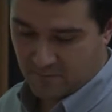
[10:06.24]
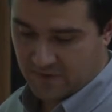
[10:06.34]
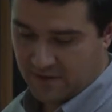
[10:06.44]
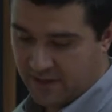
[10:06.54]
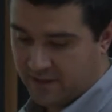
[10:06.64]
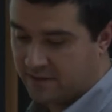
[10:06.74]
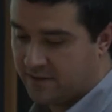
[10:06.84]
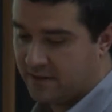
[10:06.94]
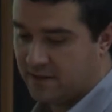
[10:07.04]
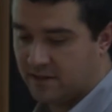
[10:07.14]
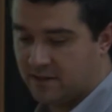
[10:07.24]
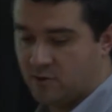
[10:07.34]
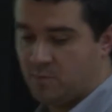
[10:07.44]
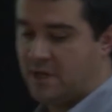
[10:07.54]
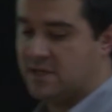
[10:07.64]
Then
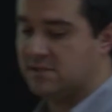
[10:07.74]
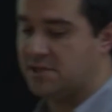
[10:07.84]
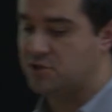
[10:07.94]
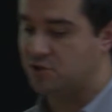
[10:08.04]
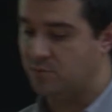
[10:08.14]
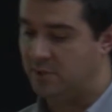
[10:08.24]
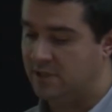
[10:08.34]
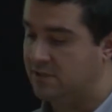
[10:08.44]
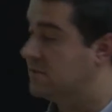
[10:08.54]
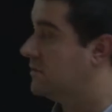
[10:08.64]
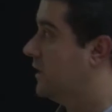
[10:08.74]
each command